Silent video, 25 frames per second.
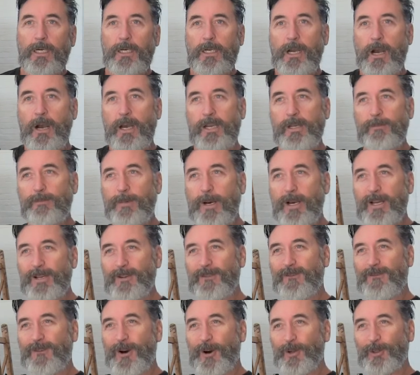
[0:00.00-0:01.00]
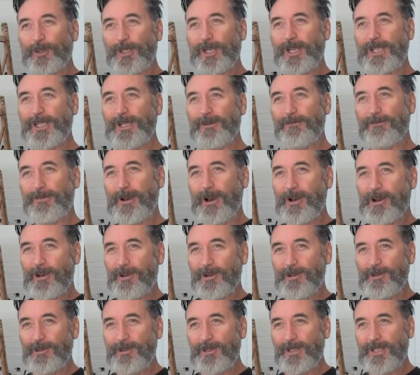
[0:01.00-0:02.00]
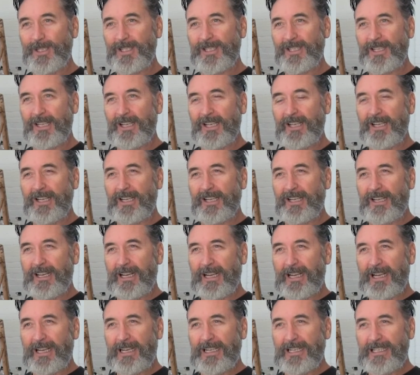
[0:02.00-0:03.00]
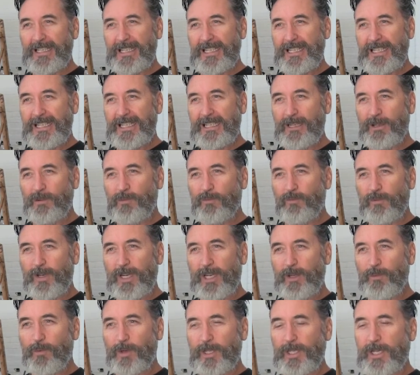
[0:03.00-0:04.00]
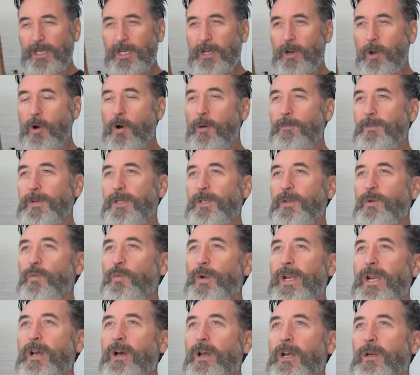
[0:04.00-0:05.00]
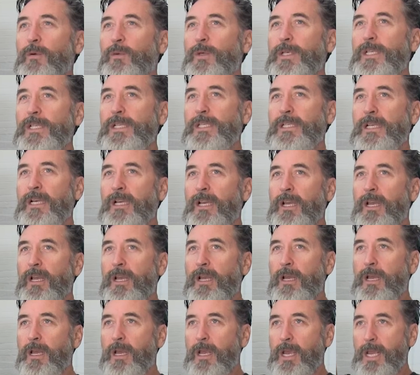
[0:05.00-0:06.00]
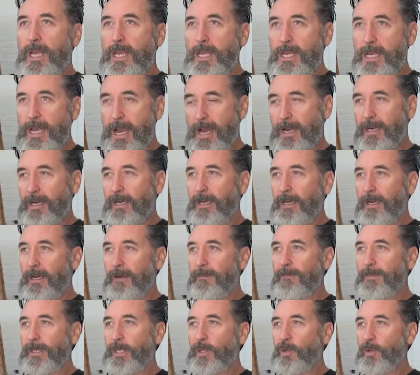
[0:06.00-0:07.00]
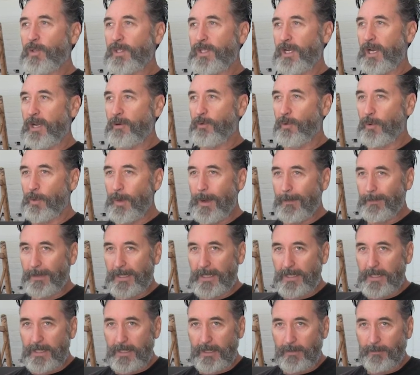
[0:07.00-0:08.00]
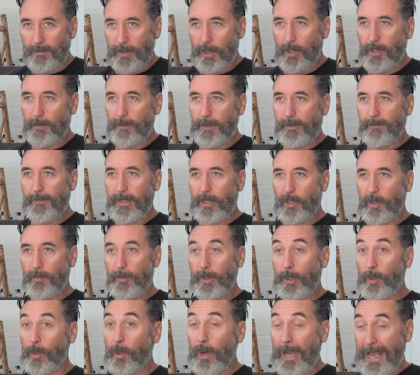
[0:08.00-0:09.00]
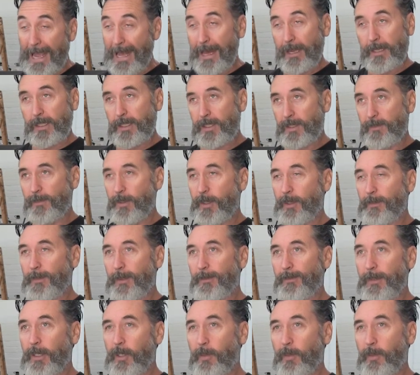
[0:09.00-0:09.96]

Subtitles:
Kind of by default, I suppose. It really wasn't an option when I was younger, because I grew up in suburban Melbourne or outer suburban